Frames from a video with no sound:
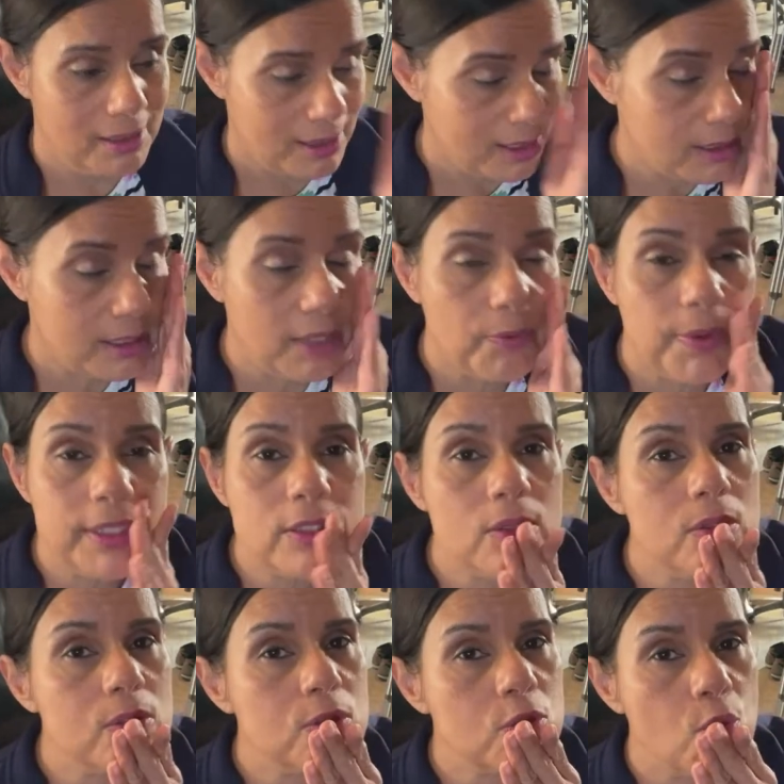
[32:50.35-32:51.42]
because they
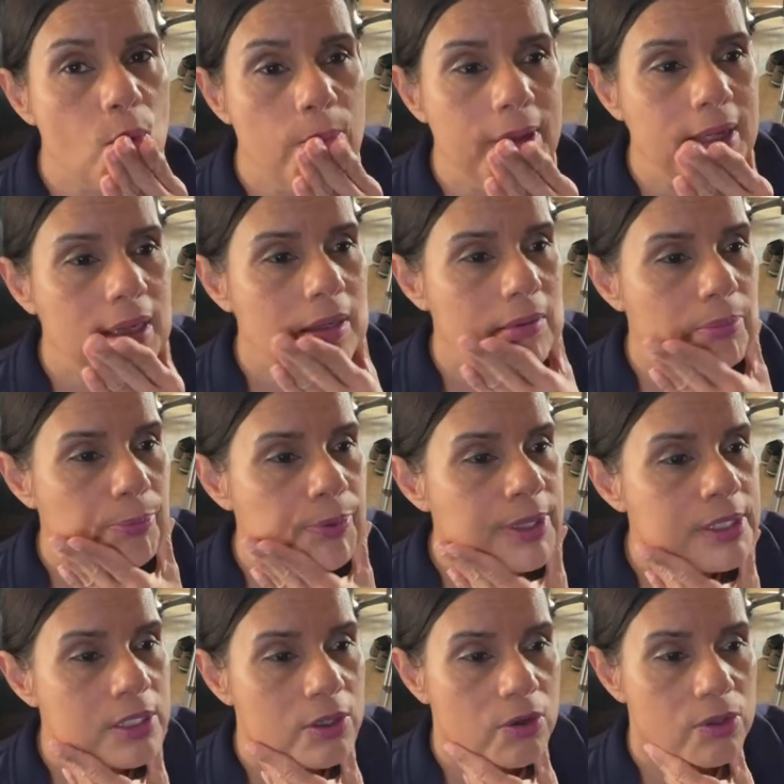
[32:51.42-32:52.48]
rescued so many
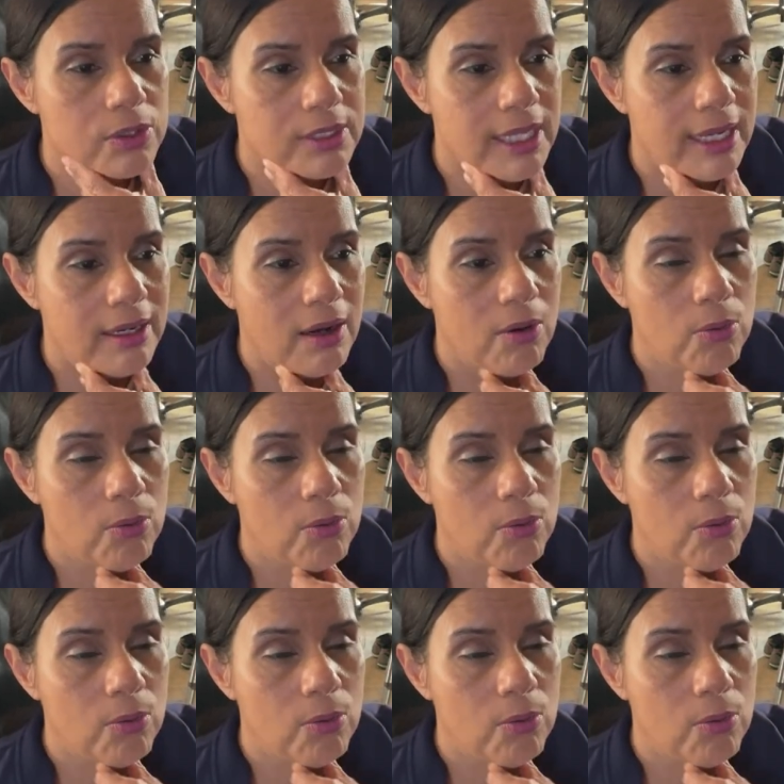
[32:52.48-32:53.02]
prisoners that